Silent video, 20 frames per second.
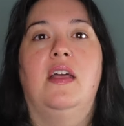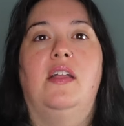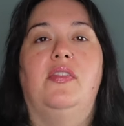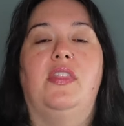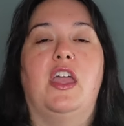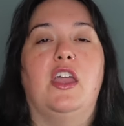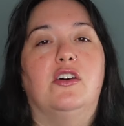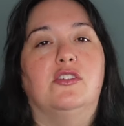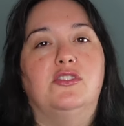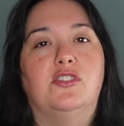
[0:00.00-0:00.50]

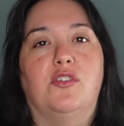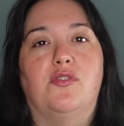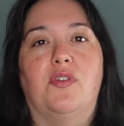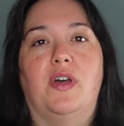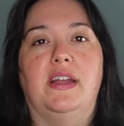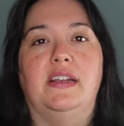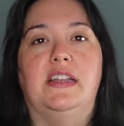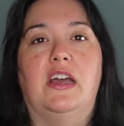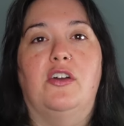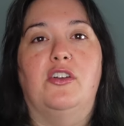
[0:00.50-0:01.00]
They also
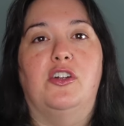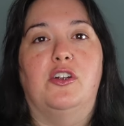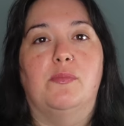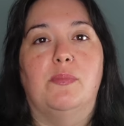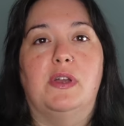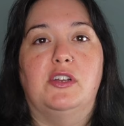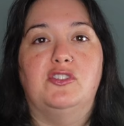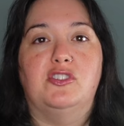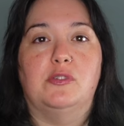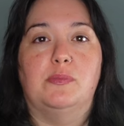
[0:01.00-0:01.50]
find out your
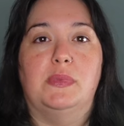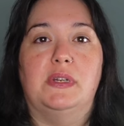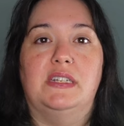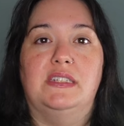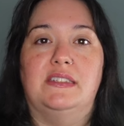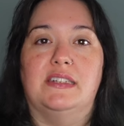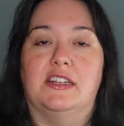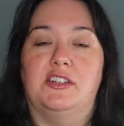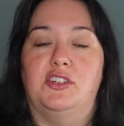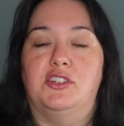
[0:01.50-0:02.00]

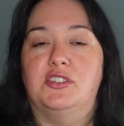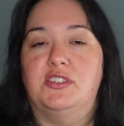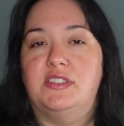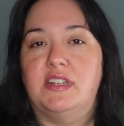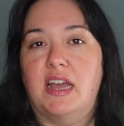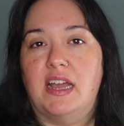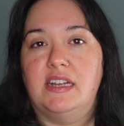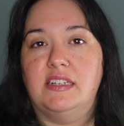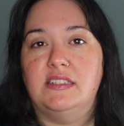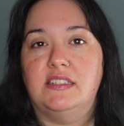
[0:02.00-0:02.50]
measurements and your
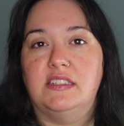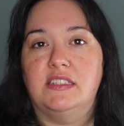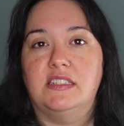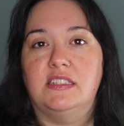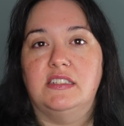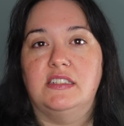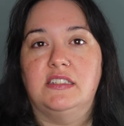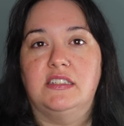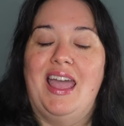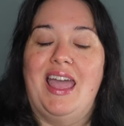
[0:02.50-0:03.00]

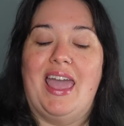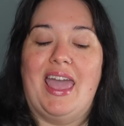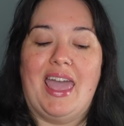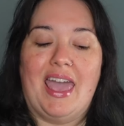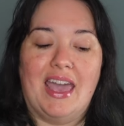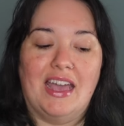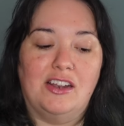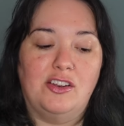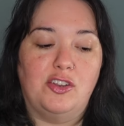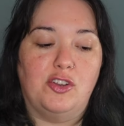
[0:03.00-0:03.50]
sizes,
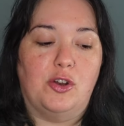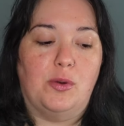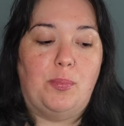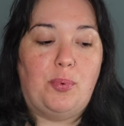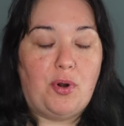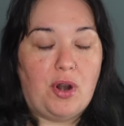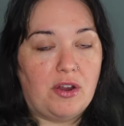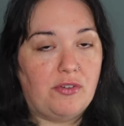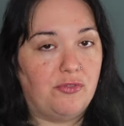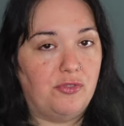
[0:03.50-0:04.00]
and your
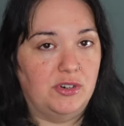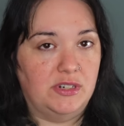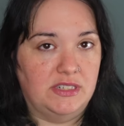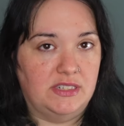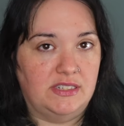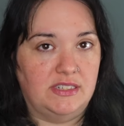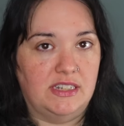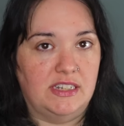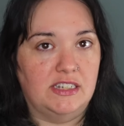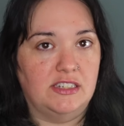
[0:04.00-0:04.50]

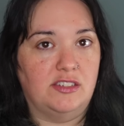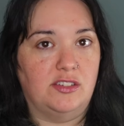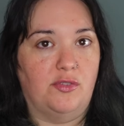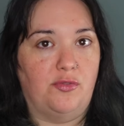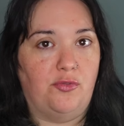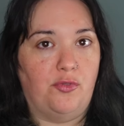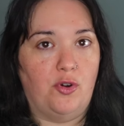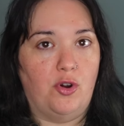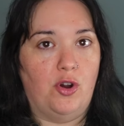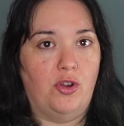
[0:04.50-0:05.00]
preferences
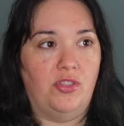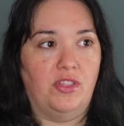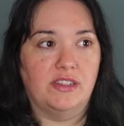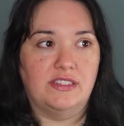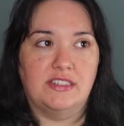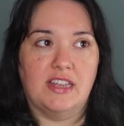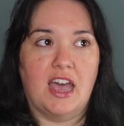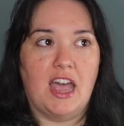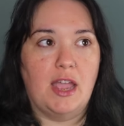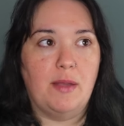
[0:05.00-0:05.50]
for the
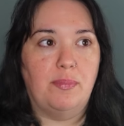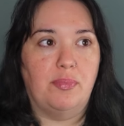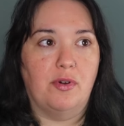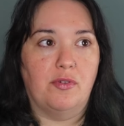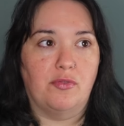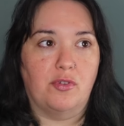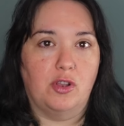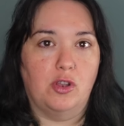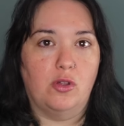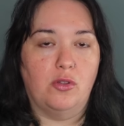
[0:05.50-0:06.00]
type
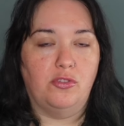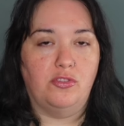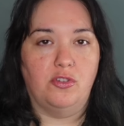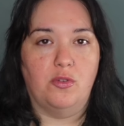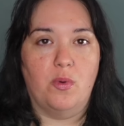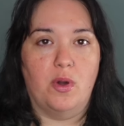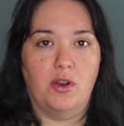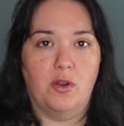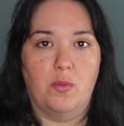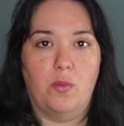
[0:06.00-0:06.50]
of clothes you
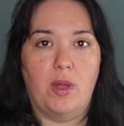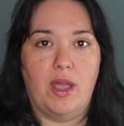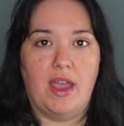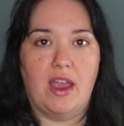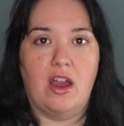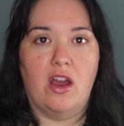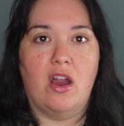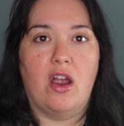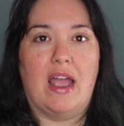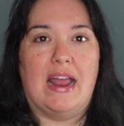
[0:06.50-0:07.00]
want to
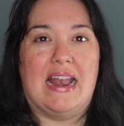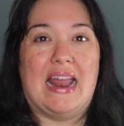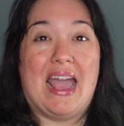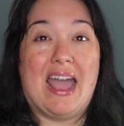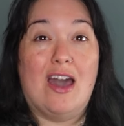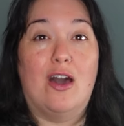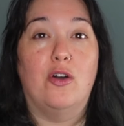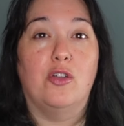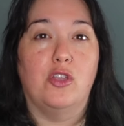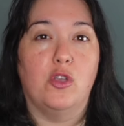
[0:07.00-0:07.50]
wear and
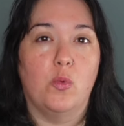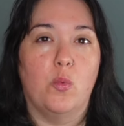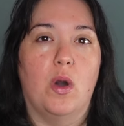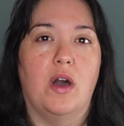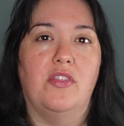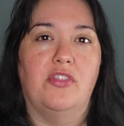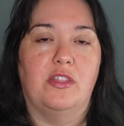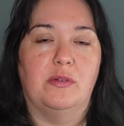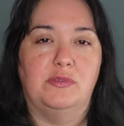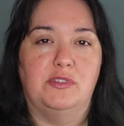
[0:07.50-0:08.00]
how you
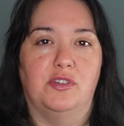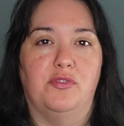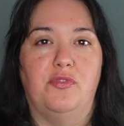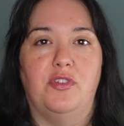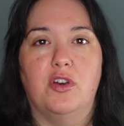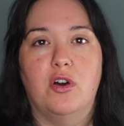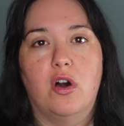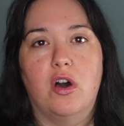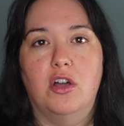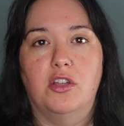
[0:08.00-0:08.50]
want them to
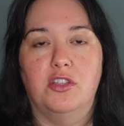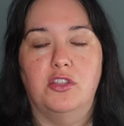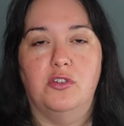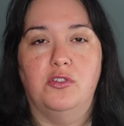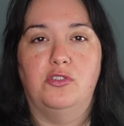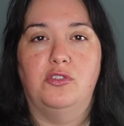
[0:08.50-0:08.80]
feel on you.